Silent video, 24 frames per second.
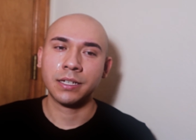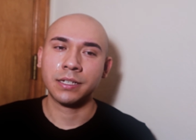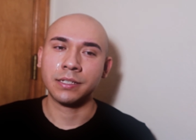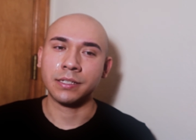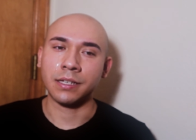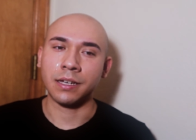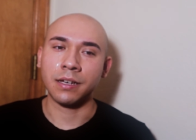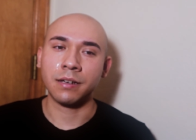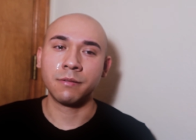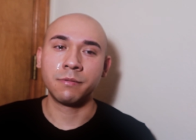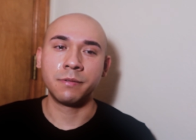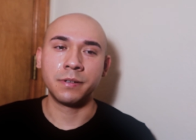
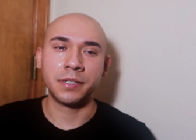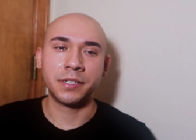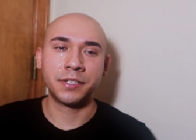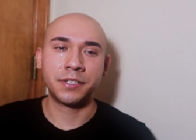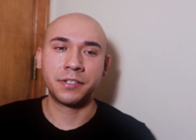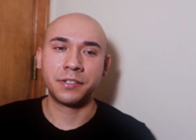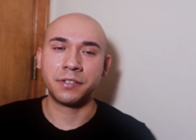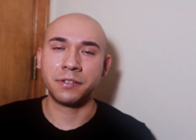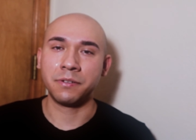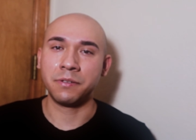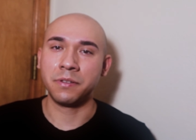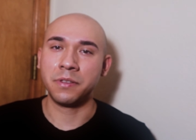because I
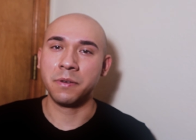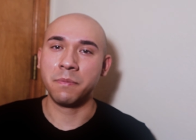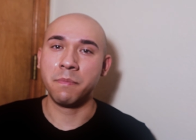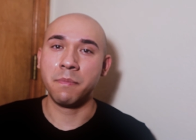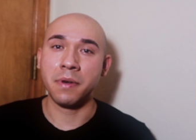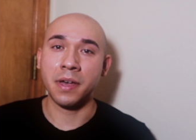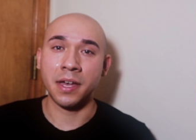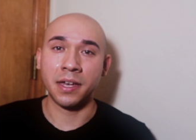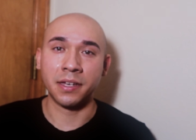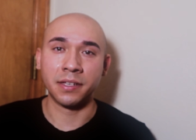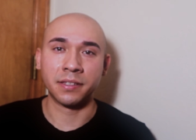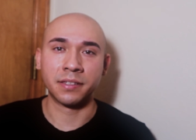wished you the
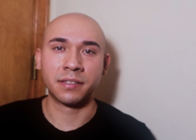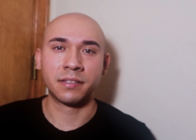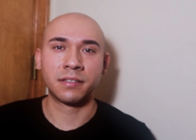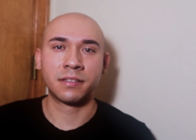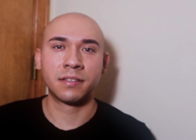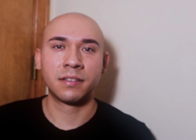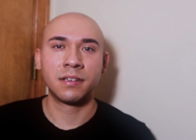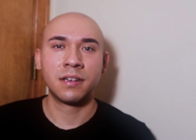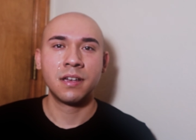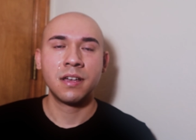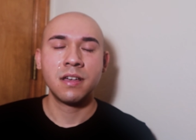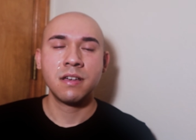
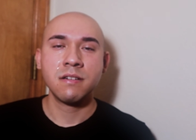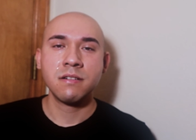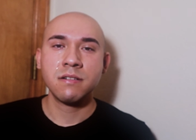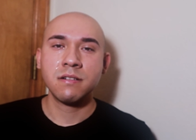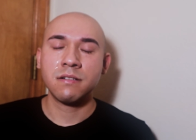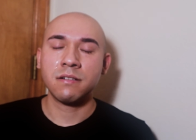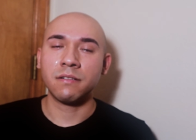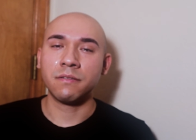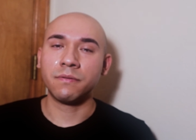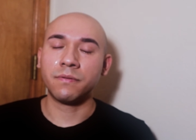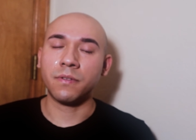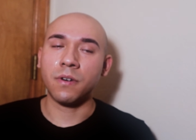best
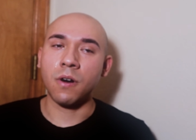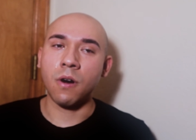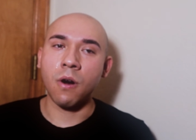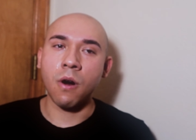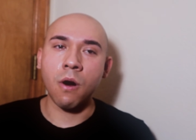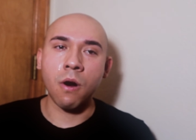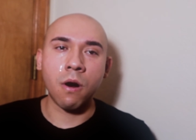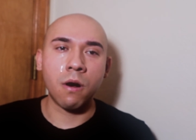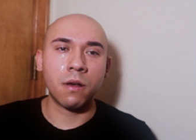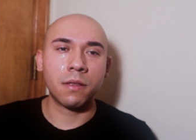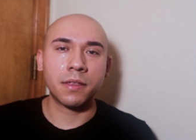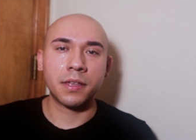of
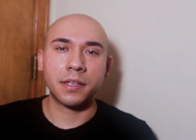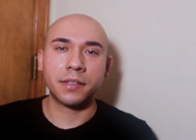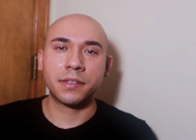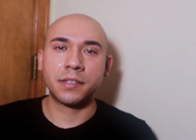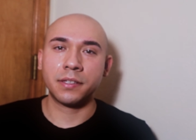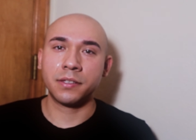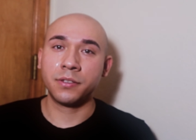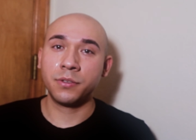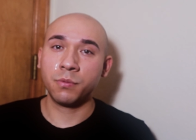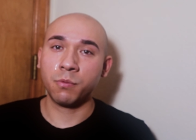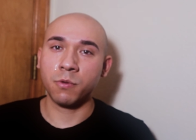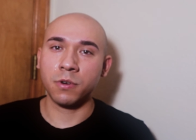all that
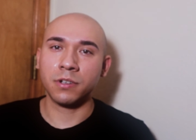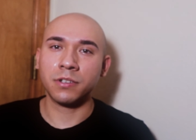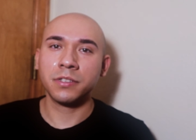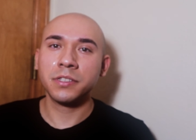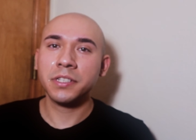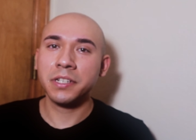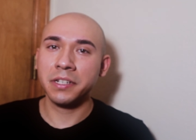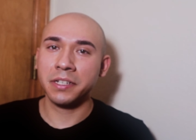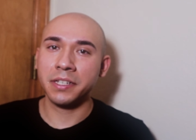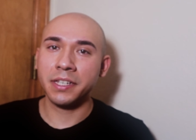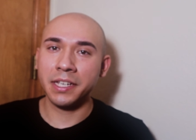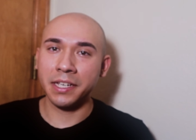this
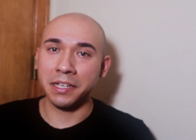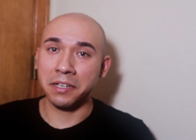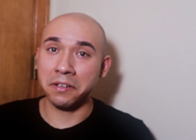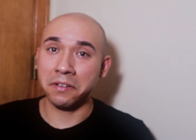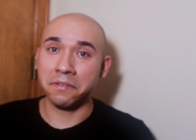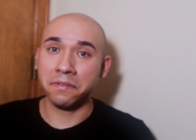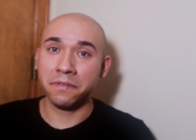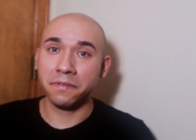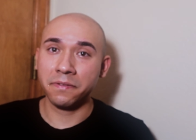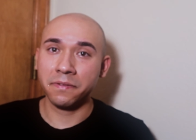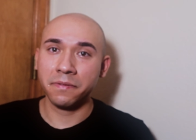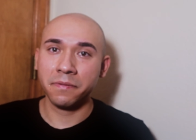world could
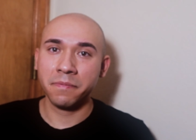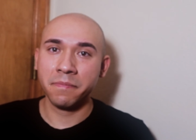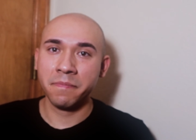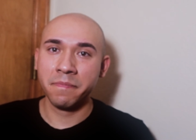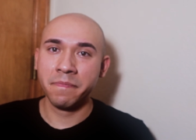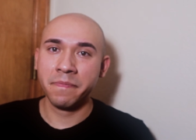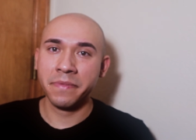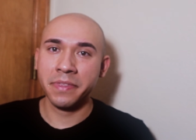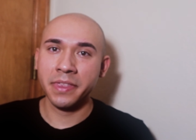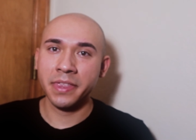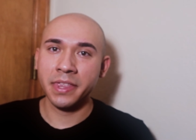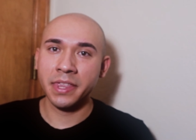give.
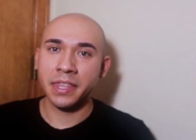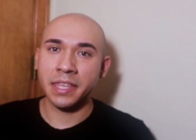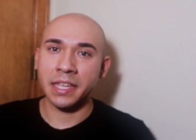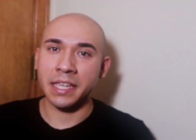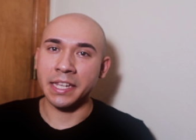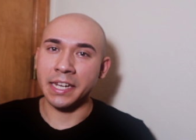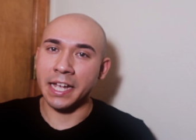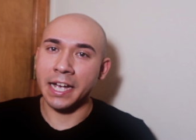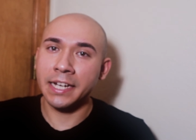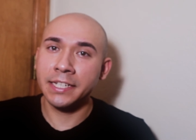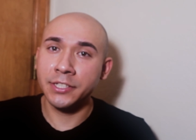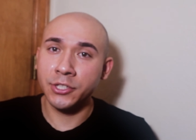
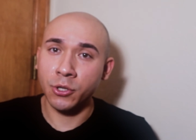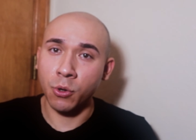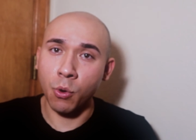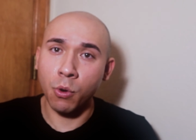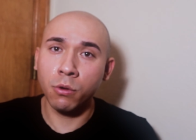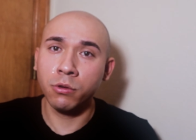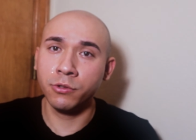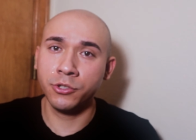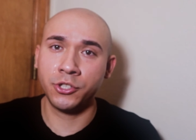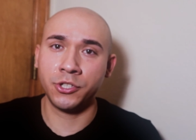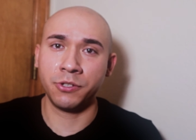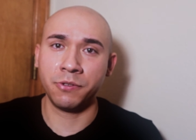And I
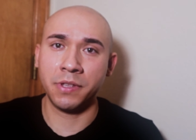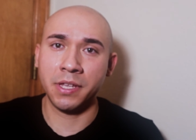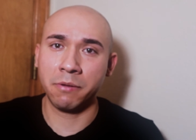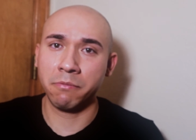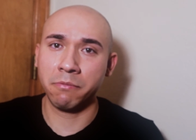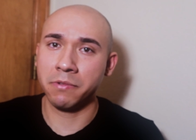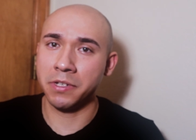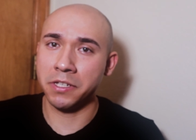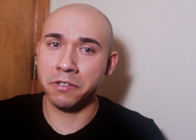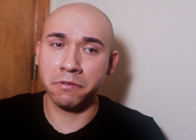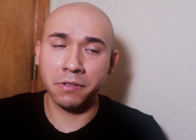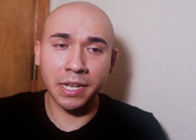told you
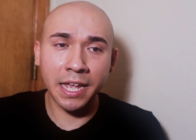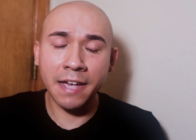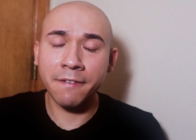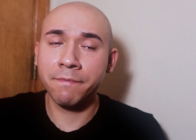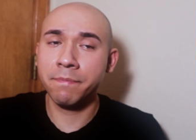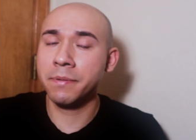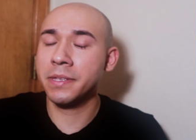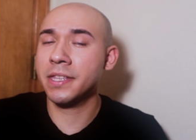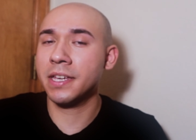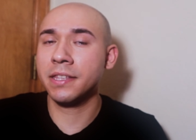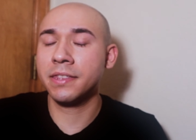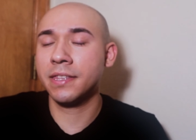that when you
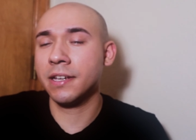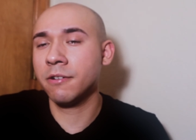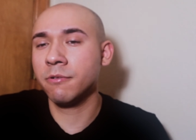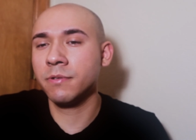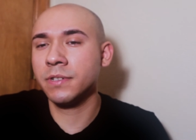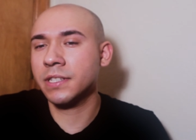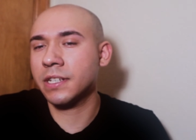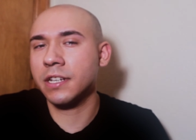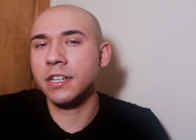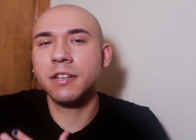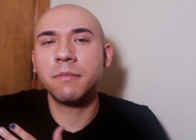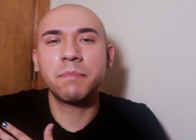left me that there
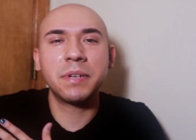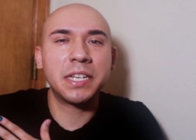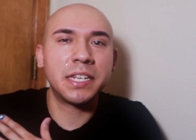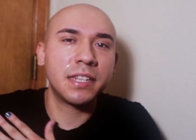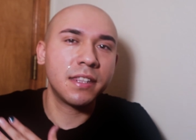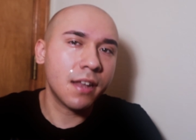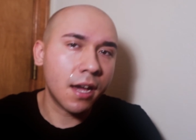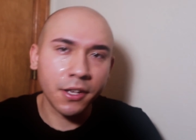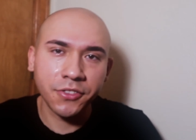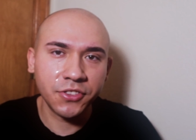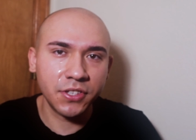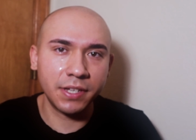was going to be
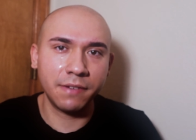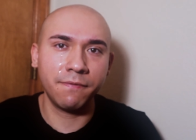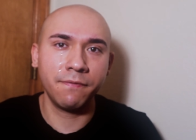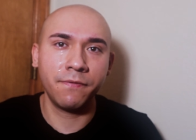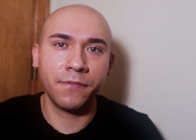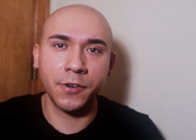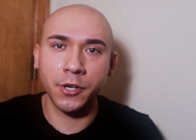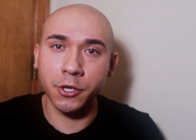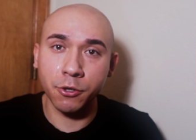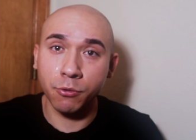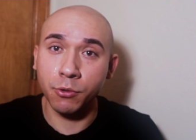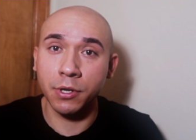nothing
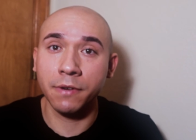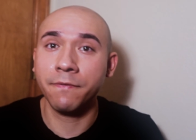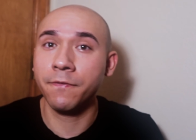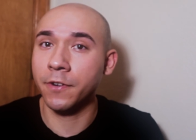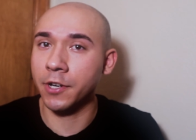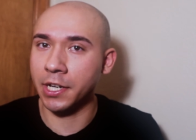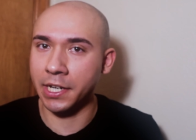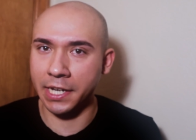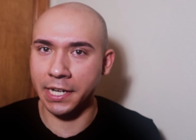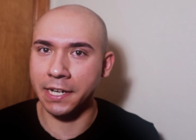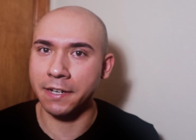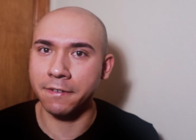for you to
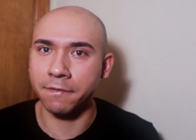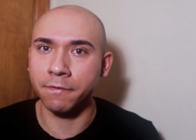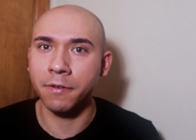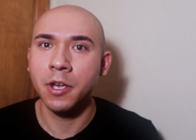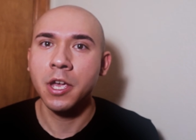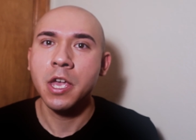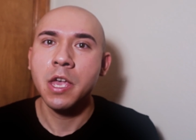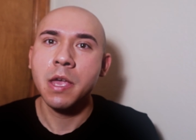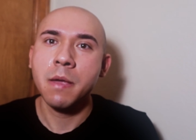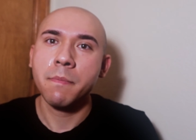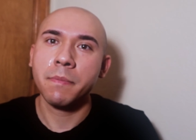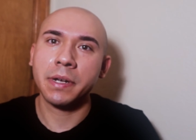forgive,
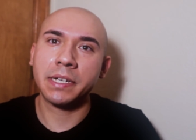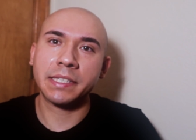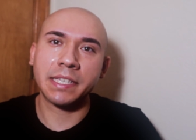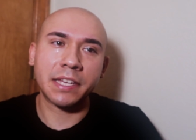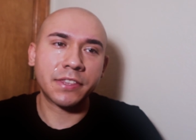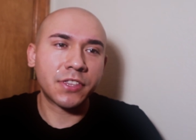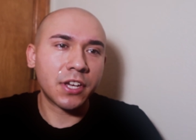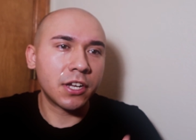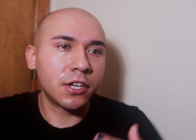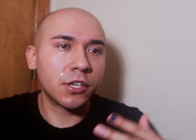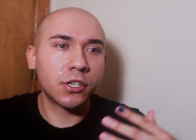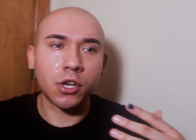because
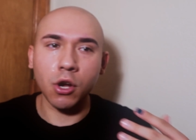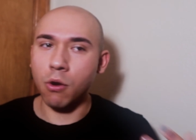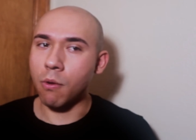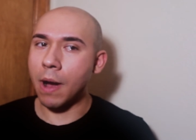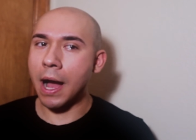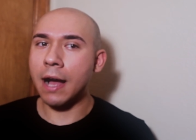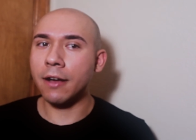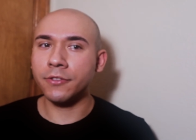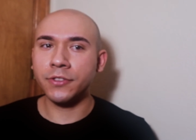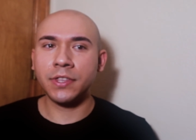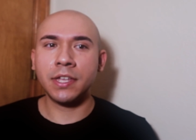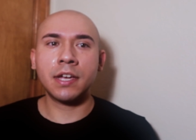I thought you'd go
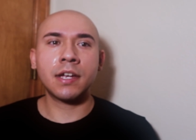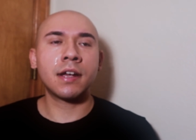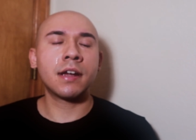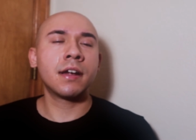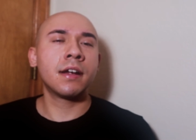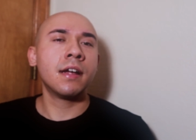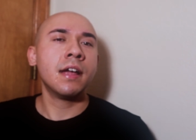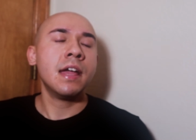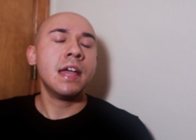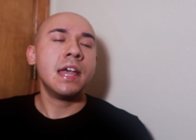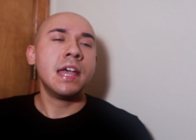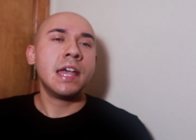out
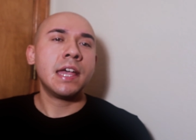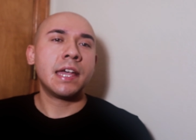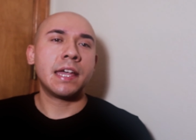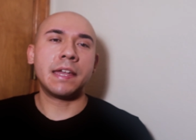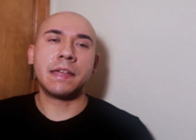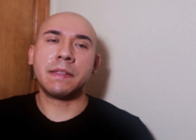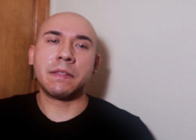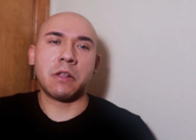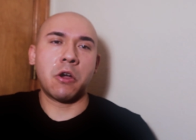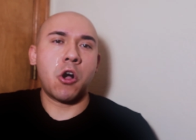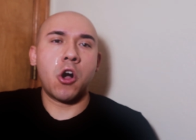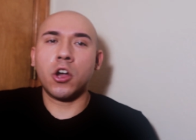there
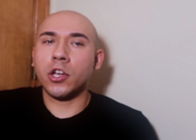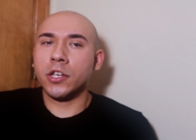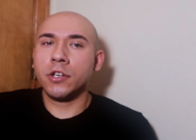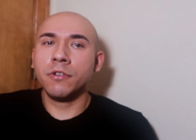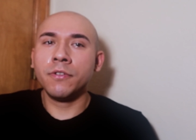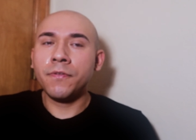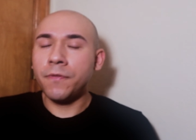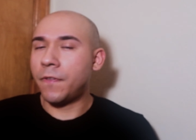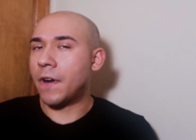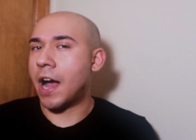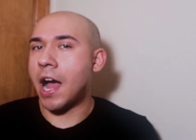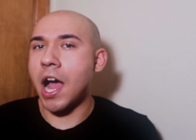and all
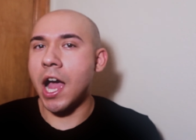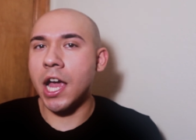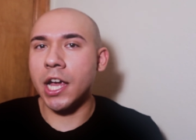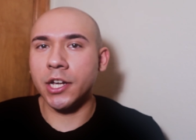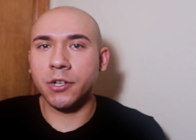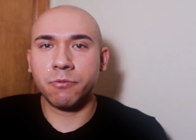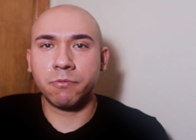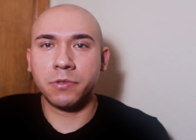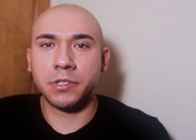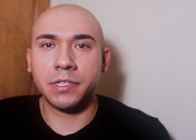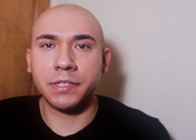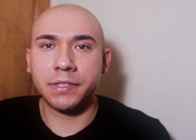you'd
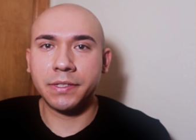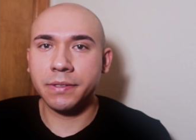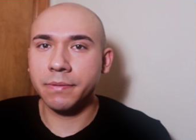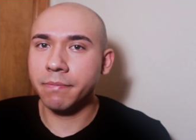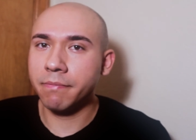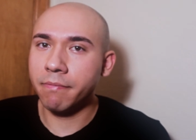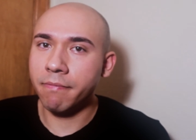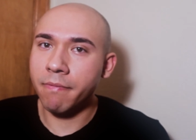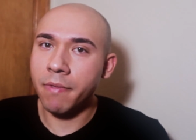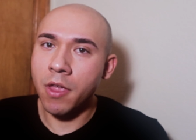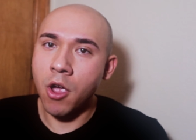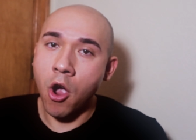find was
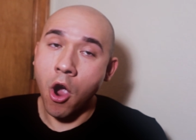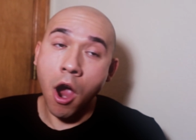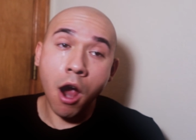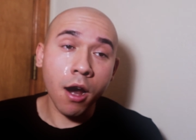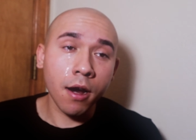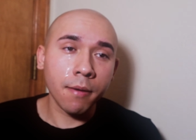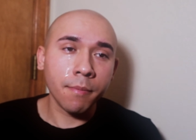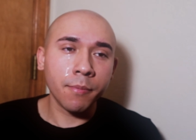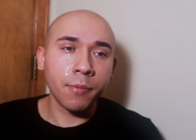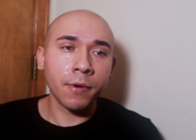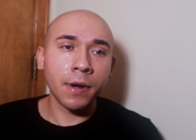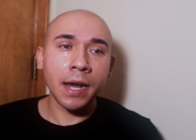
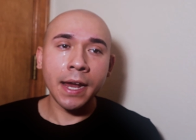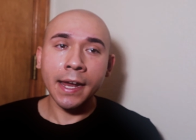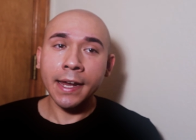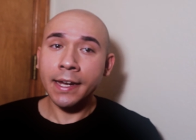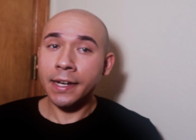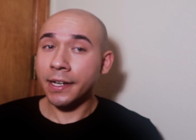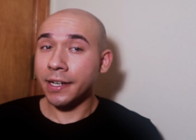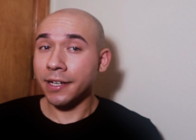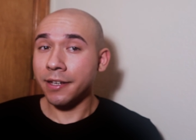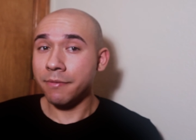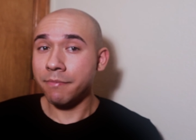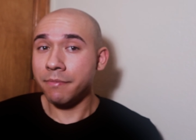
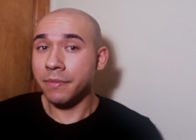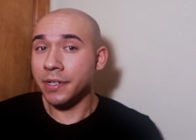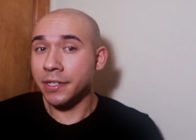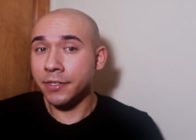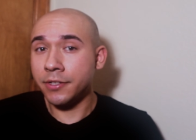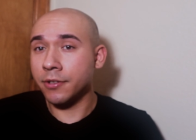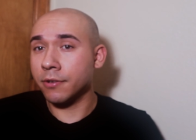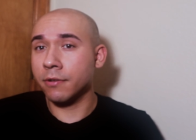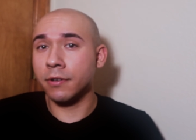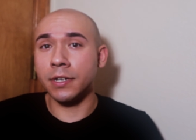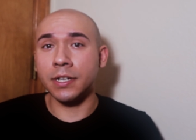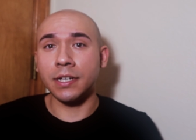heartbreak and
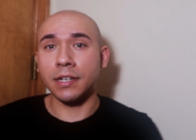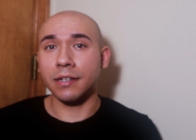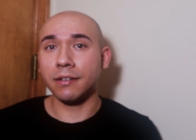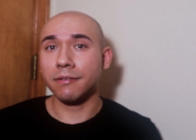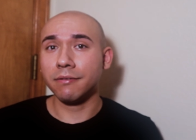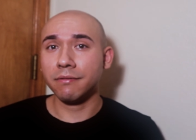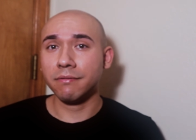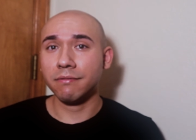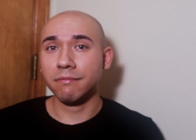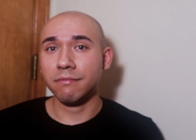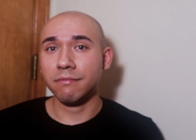misery.